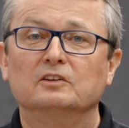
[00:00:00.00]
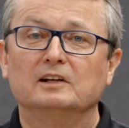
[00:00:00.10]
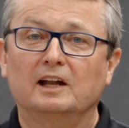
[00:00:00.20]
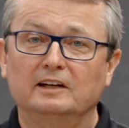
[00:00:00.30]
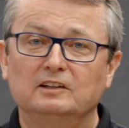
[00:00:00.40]
with
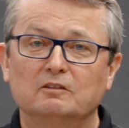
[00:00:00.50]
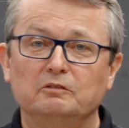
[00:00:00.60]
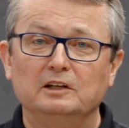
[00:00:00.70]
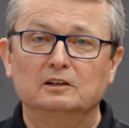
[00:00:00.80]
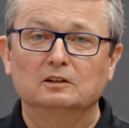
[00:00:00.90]
a lighter
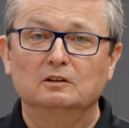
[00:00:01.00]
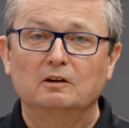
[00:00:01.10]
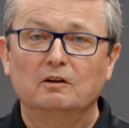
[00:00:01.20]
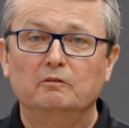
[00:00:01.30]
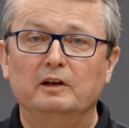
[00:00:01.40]
vehicle,
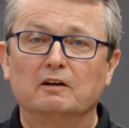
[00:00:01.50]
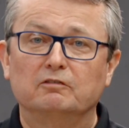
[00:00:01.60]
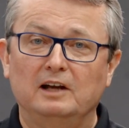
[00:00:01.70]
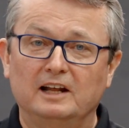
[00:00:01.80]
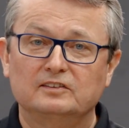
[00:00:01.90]
we
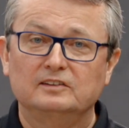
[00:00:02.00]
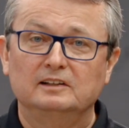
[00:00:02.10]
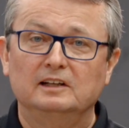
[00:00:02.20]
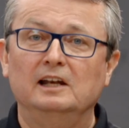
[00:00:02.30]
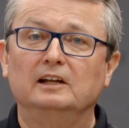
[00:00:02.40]
have less
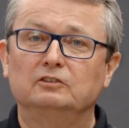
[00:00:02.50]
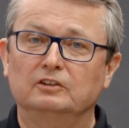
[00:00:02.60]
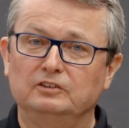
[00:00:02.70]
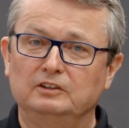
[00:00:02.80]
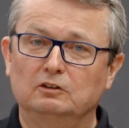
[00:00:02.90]

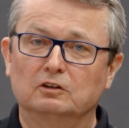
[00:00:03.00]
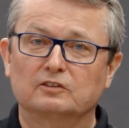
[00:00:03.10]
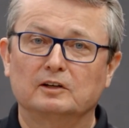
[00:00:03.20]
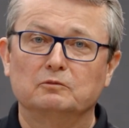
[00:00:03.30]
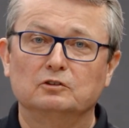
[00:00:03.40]
electricity
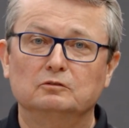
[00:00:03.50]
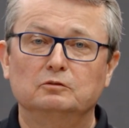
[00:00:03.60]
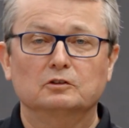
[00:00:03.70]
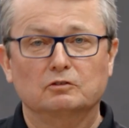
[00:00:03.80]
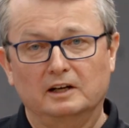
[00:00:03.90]
consumption
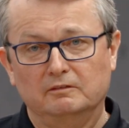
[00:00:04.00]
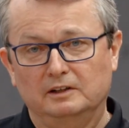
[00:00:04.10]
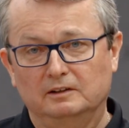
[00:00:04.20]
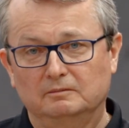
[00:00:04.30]
for driving.